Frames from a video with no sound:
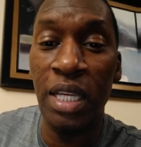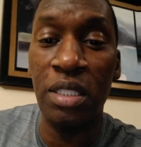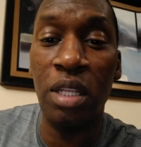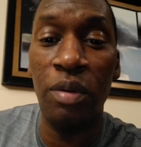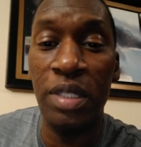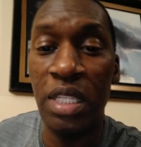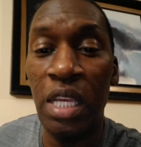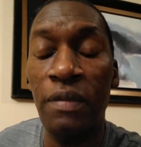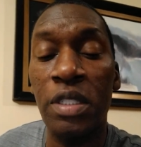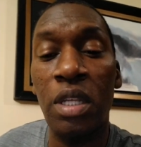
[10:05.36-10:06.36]
gets to the
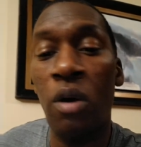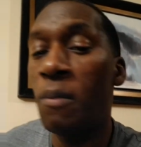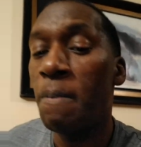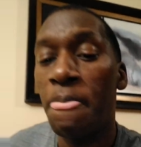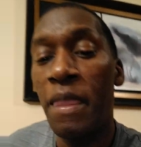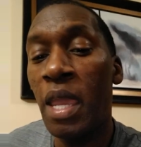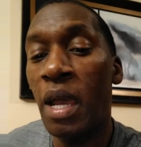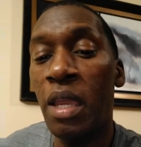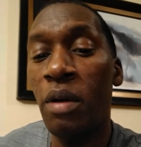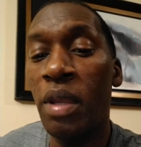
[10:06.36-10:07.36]
receiver. So,
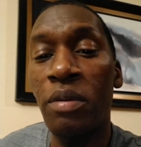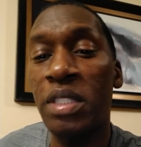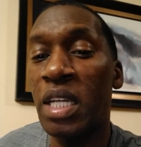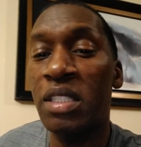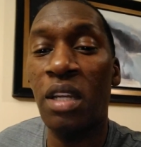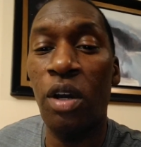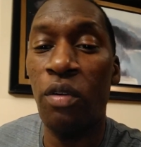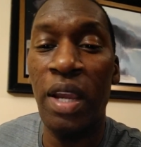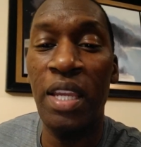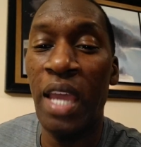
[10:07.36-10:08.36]
yeah, it was just a
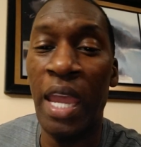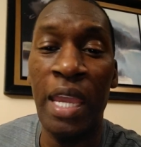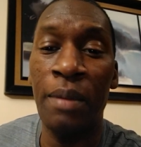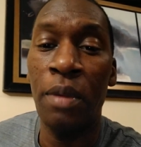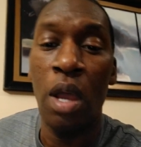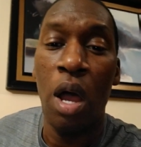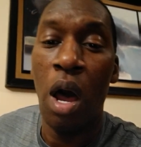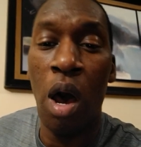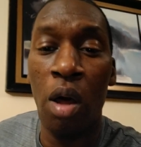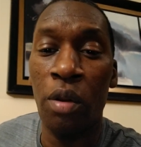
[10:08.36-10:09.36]
great game
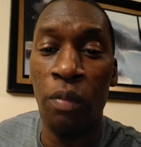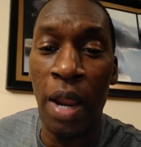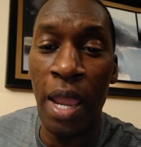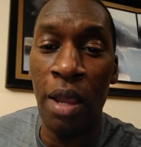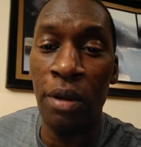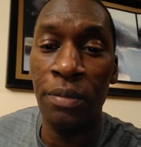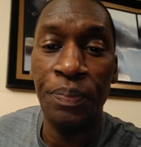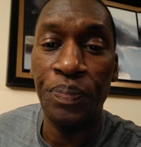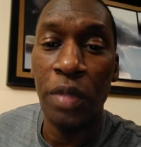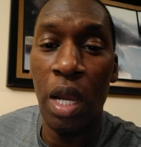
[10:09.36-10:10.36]
all around.
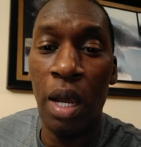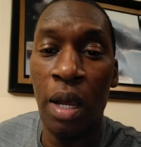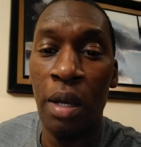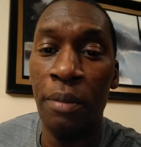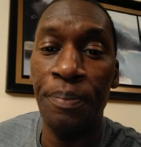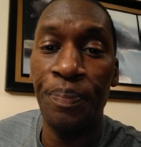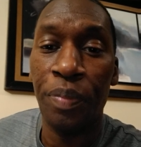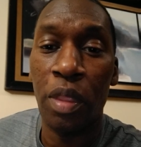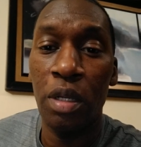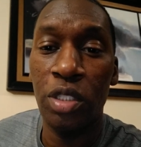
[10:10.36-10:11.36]

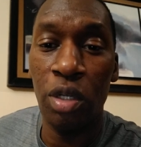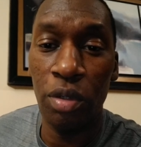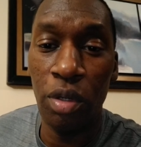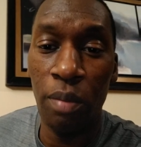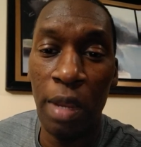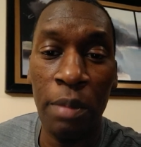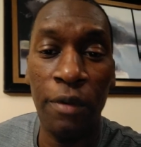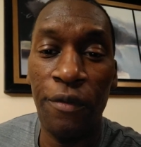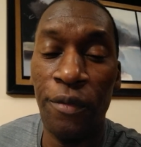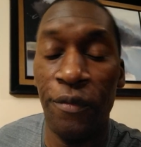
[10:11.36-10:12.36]
So,
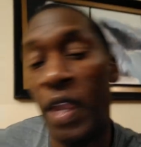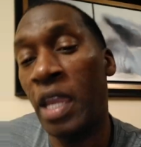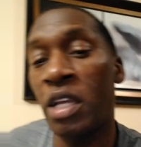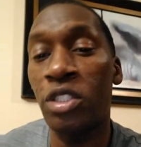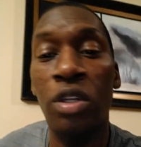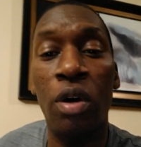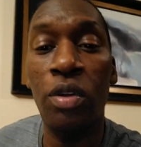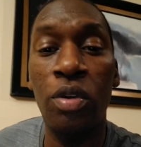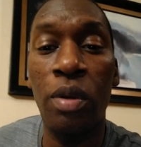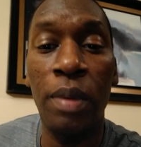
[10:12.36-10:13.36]
Bama fans,
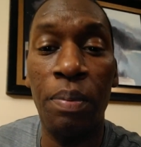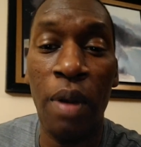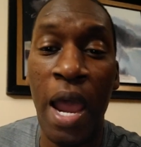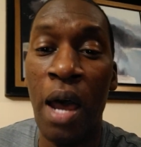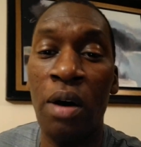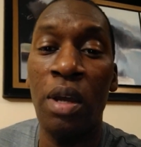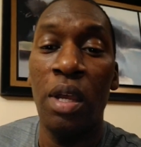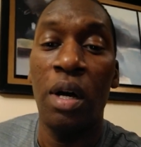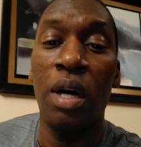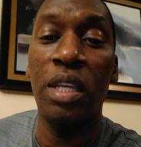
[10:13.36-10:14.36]
you can be proud
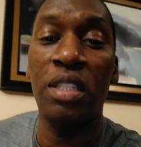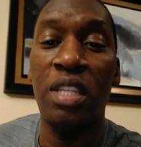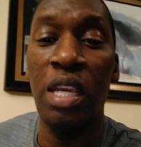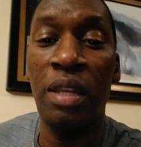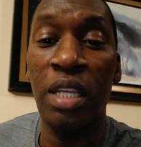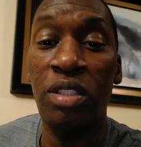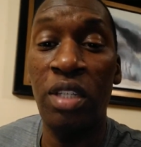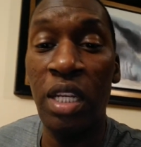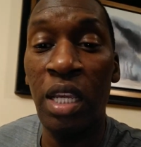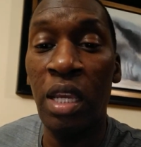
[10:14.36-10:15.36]
of your team that you
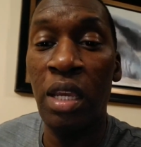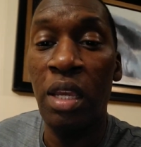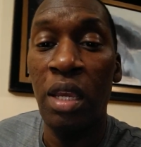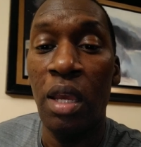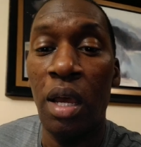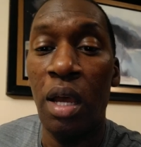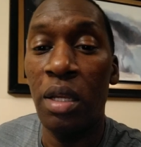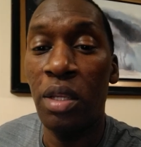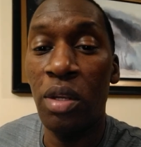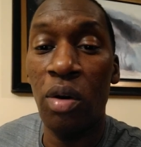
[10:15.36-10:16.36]
did,
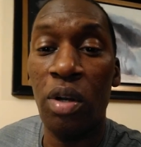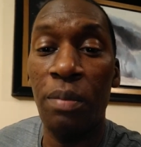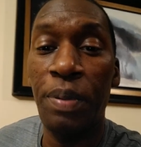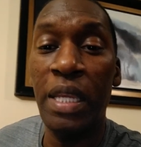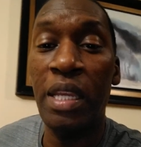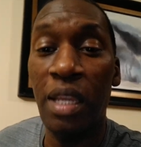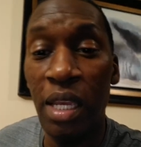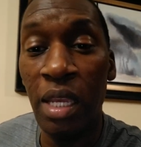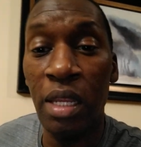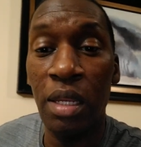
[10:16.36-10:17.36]
compete
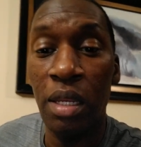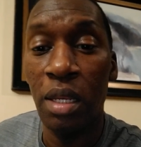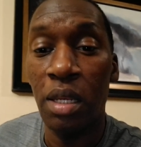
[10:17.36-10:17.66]
in,